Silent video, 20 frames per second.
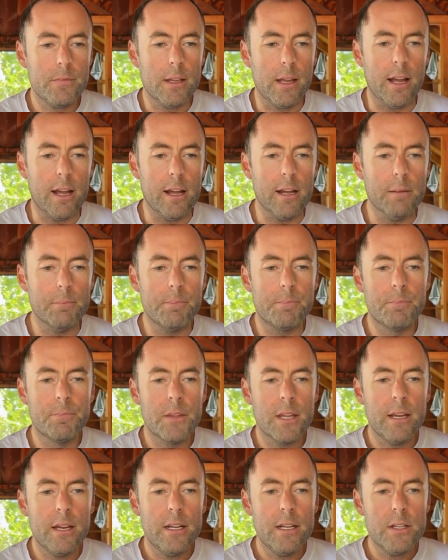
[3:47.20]
So
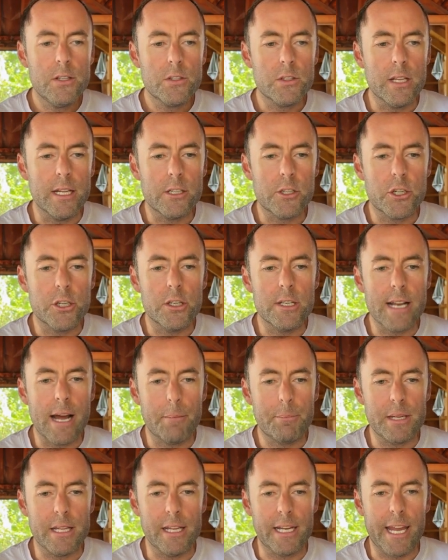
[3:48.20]
that should not
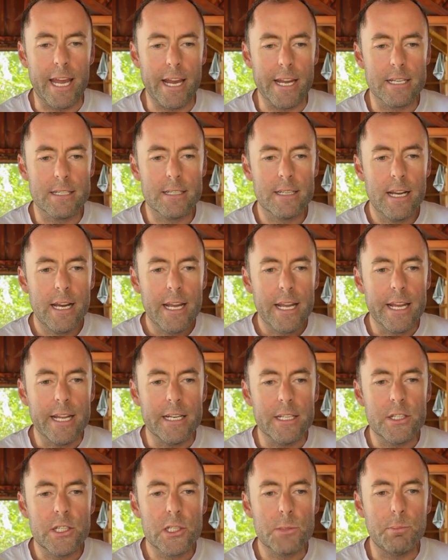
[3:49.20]
be the case. It
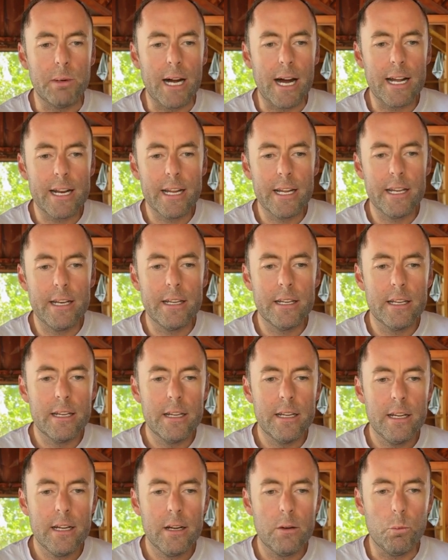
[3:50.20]
has spotted
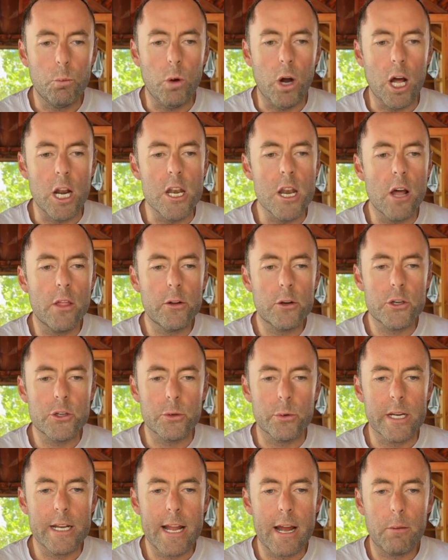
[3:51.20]
another
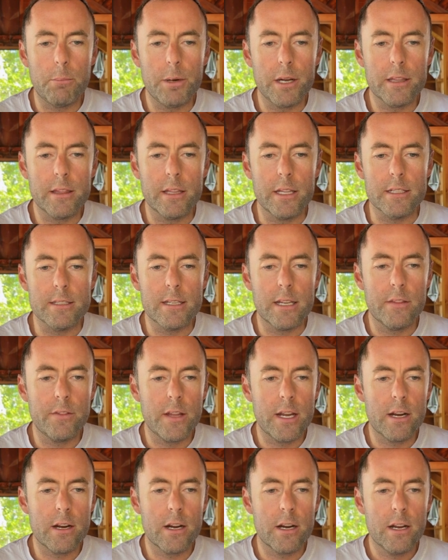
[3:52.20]
join now button that's in
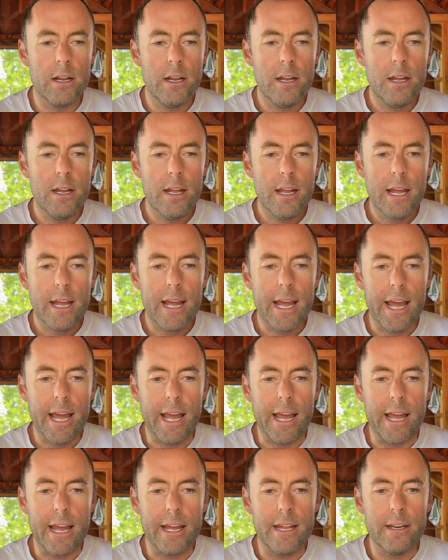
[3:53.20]
there,
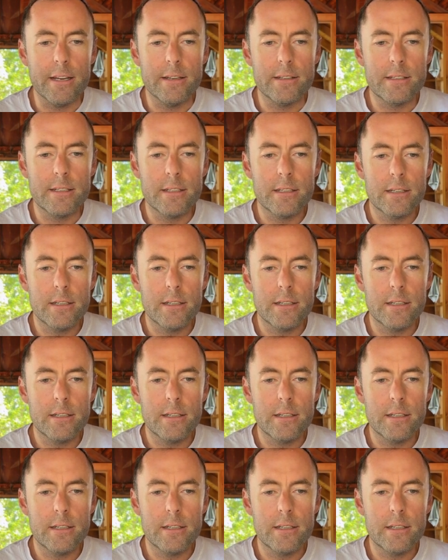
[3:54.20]
and